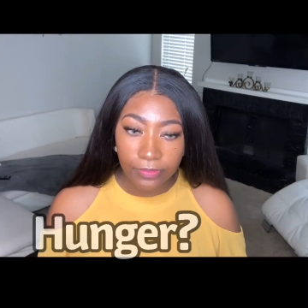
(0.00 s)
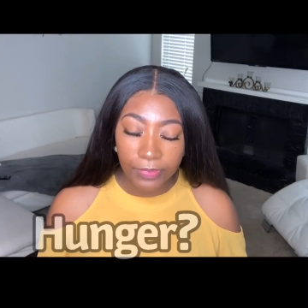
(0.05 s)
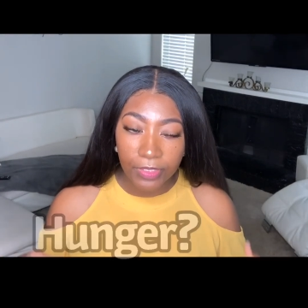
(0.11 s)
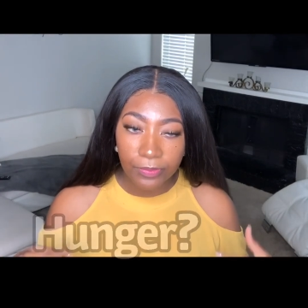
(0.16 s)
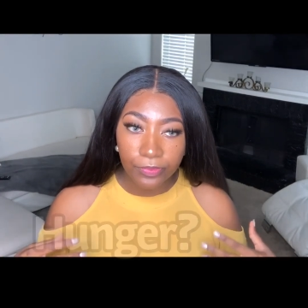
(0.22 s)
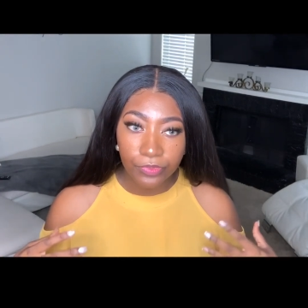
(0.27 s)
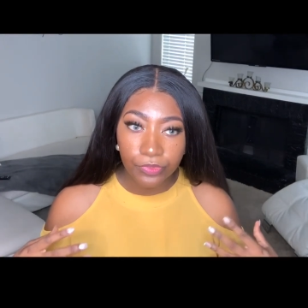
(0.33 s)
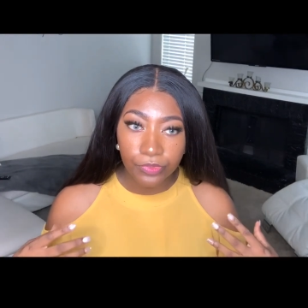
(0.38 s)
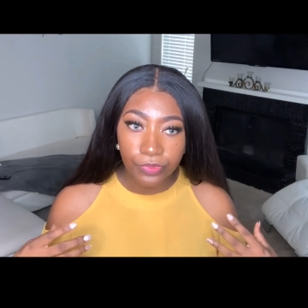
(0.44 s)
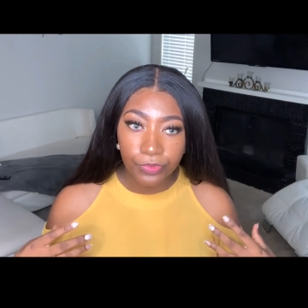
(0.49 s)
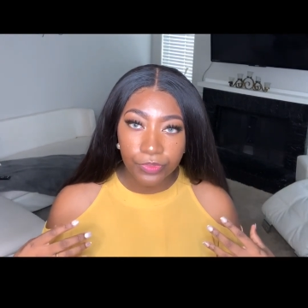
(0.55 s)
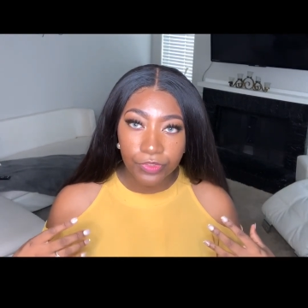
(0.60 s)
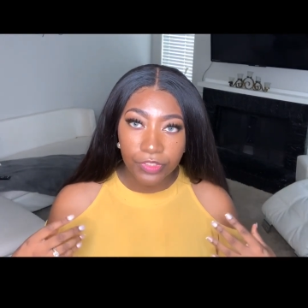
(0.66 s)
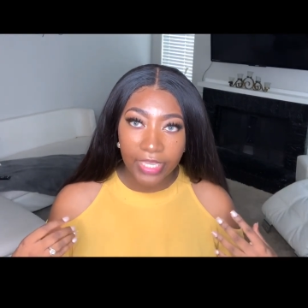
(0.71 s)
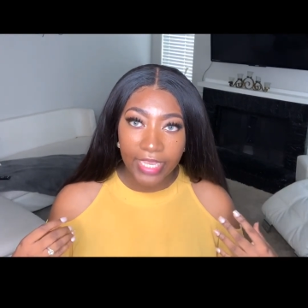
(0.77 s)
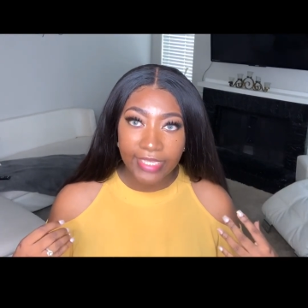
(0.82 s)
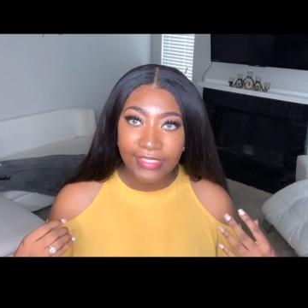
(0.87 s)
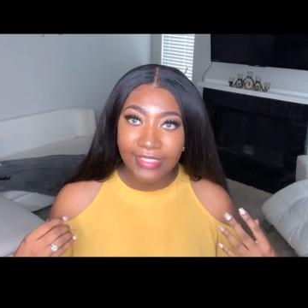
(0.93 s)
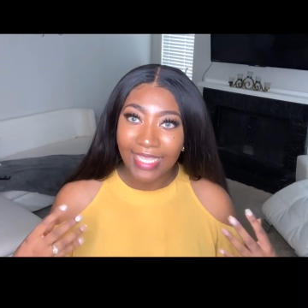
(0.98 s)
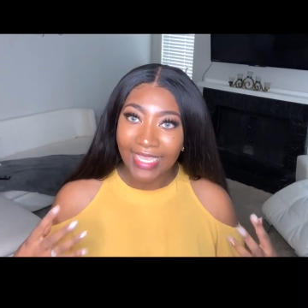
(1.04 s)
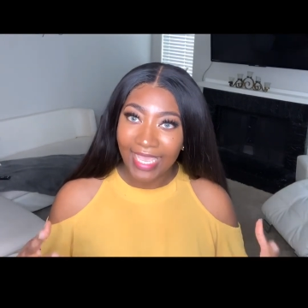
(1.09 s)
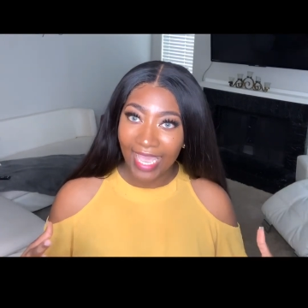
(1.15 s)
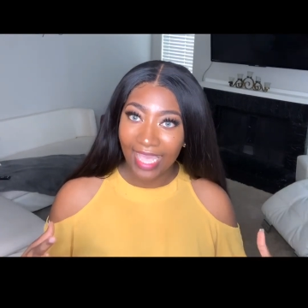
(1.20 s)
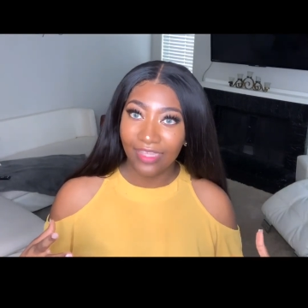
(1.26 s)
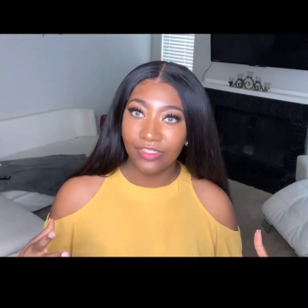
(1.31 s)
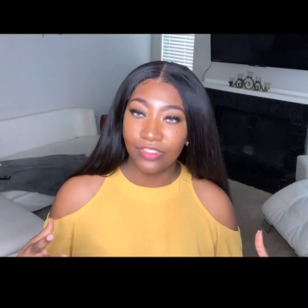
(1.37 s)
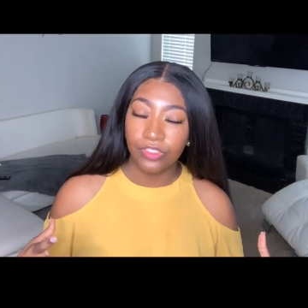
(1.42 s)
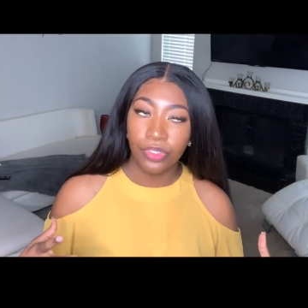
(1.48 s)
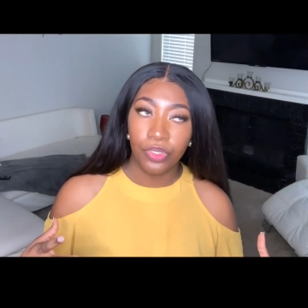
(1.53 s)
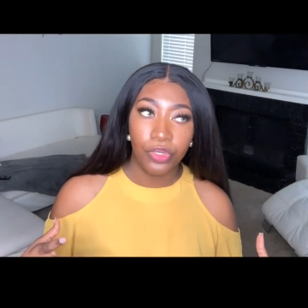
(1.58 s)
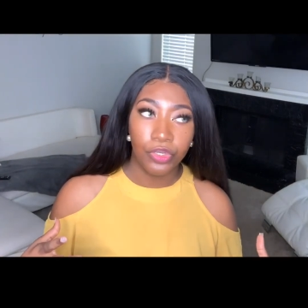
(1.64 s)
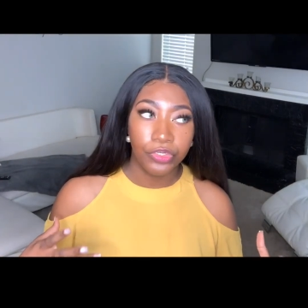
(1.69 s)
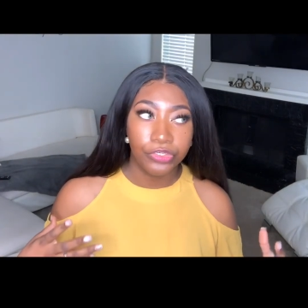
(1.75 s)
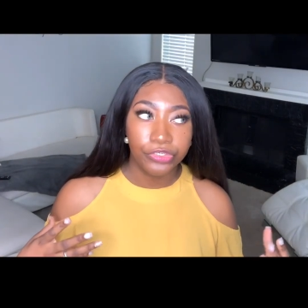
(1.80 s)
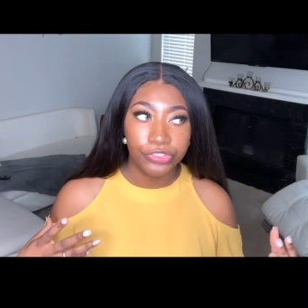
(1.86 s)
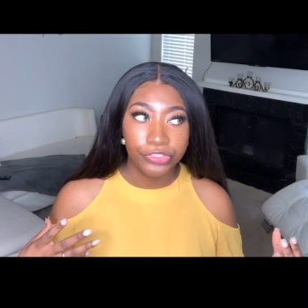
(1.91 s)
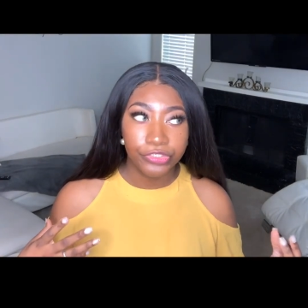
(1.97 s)
People ask like, how's the
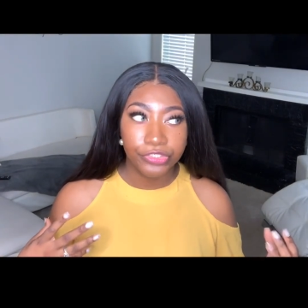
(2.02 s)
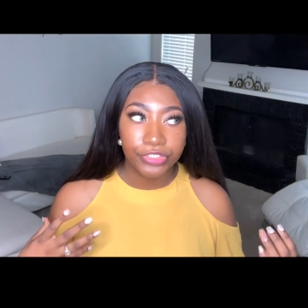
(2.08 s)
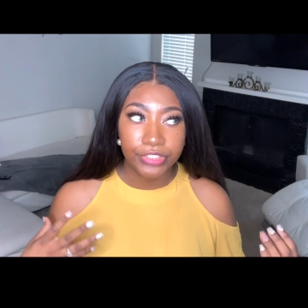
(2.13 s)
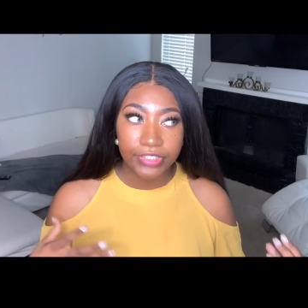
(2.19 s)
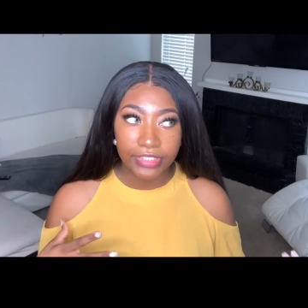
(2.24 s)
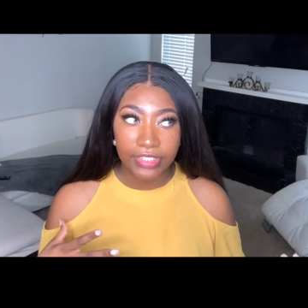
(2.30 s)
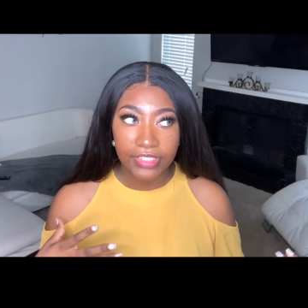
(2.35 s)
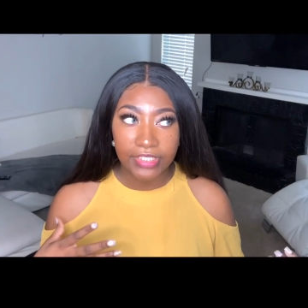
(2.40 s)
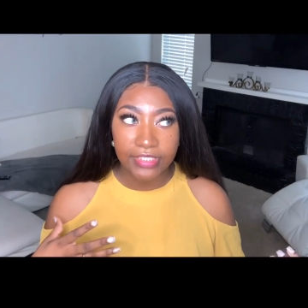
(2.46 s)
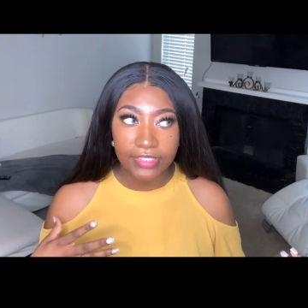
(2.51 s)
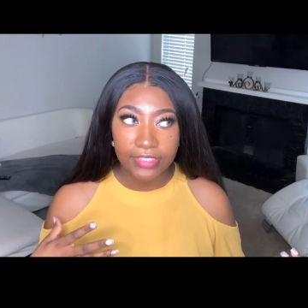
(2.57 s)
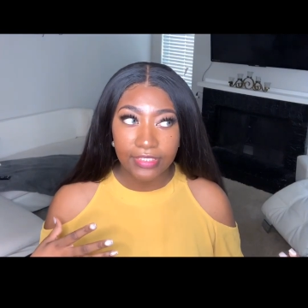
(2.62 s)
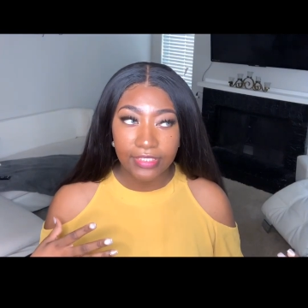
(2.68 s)
hunger since,